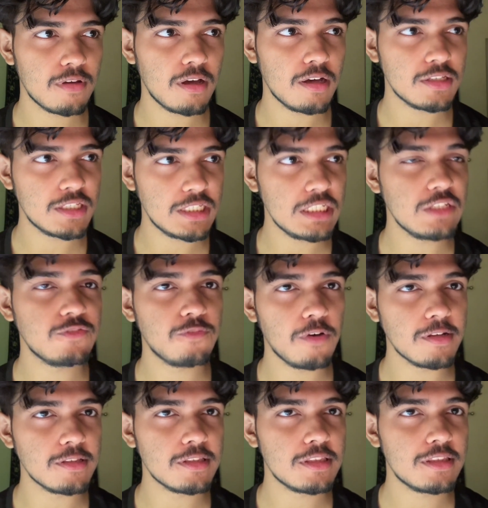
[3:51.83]
a seed
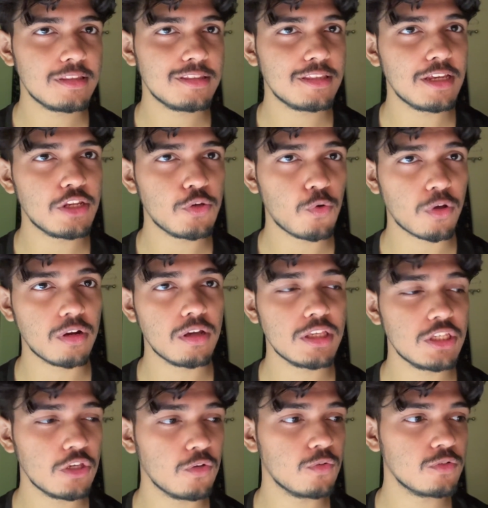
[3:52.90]
fund that you're gonna
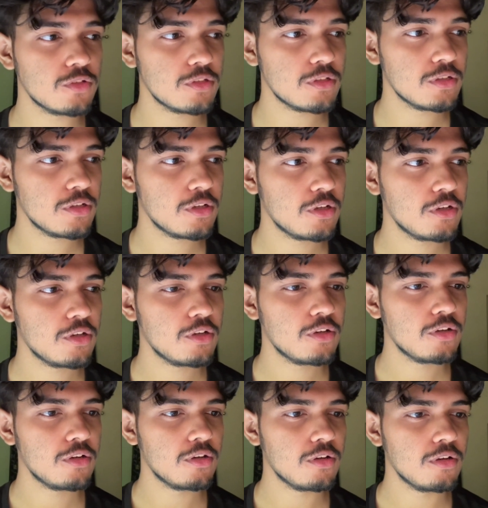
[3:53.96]
use
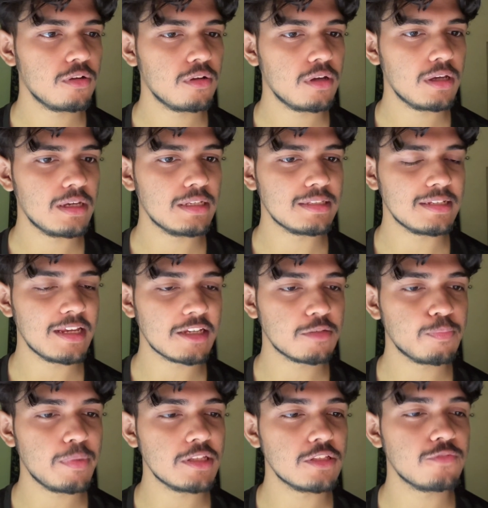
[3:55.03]
as an
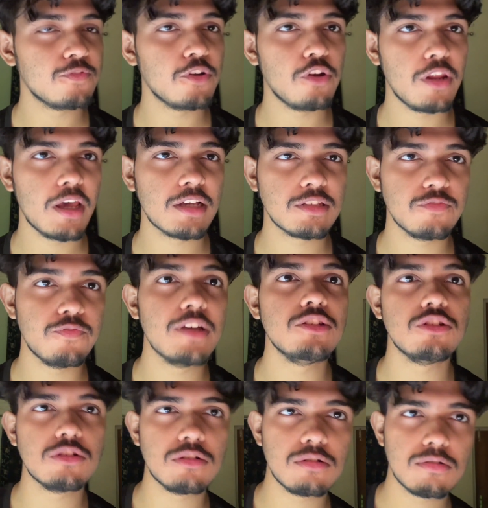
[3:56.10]
expense for your next
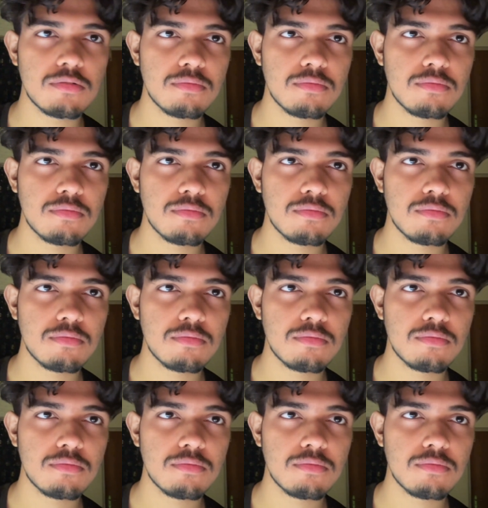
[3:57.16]
venture.